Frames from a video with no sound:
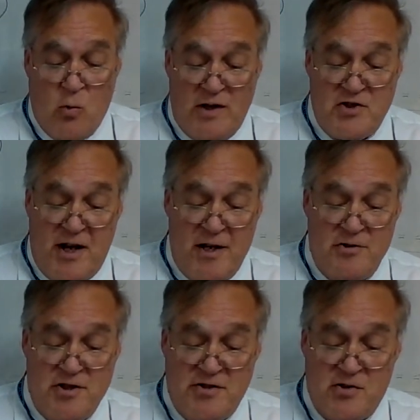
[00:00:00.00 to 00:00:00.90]
Which
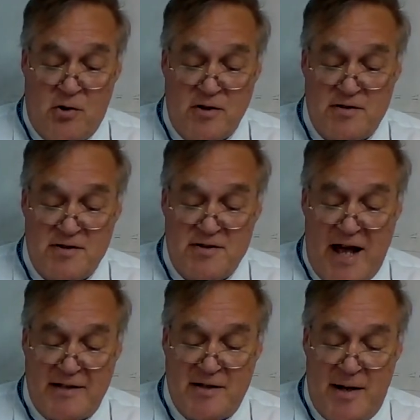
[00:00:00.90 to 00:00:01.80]
energy source does
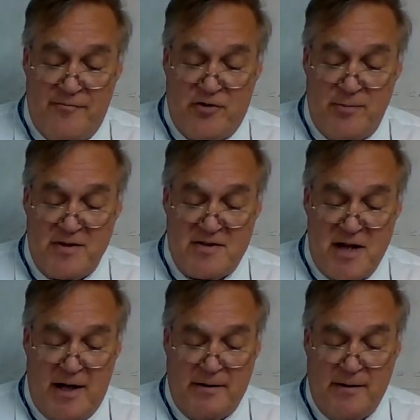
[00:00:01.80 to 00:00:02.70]
not come from the
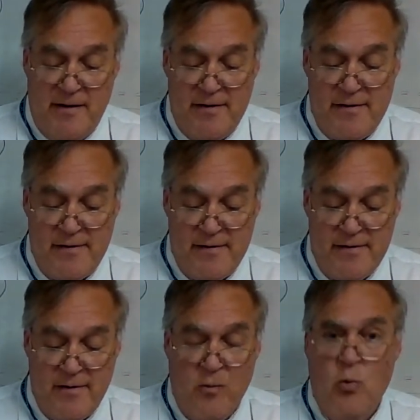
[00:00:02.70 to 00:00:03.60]
sun?
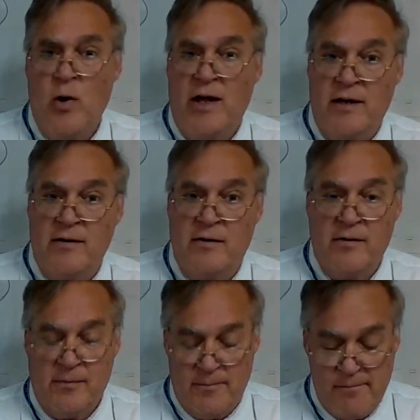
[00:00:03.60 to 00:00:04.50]
Wind,
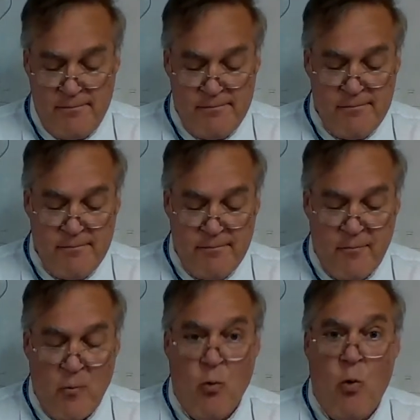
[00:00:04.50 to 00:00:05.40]

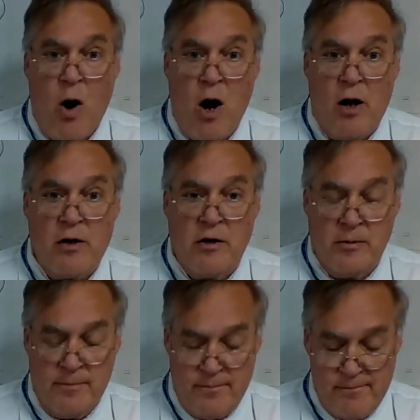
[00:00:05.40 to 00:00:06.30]
water,
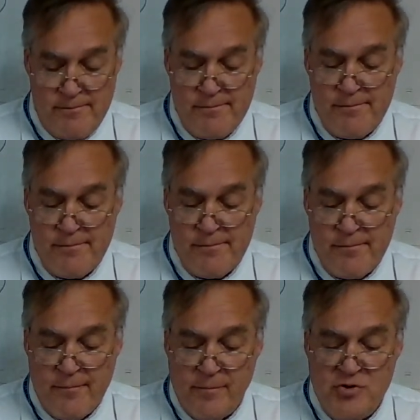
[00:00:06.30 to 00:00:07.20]

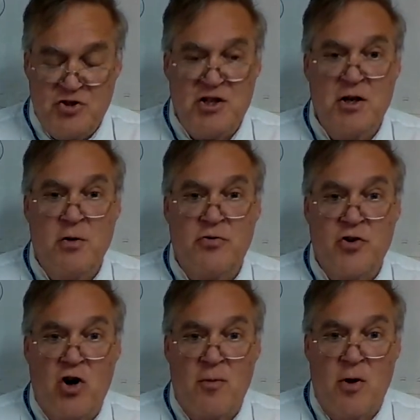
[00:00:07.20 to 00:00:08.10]

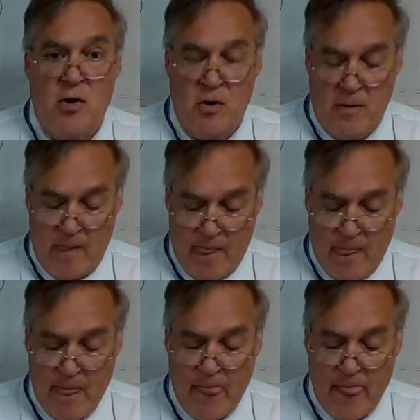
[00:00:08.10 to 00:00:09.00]
geothermal,
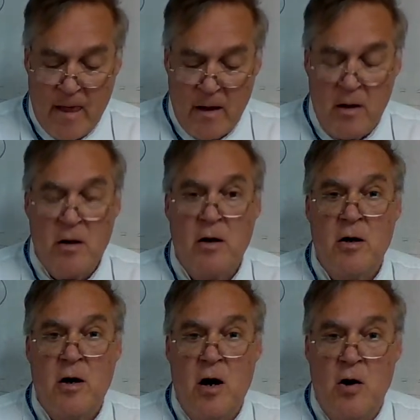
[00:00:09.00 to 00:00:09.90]

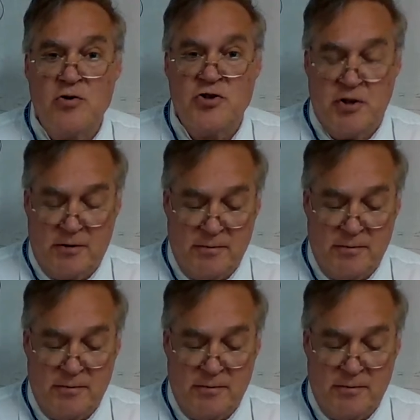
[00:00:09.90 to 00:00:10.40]
ocean.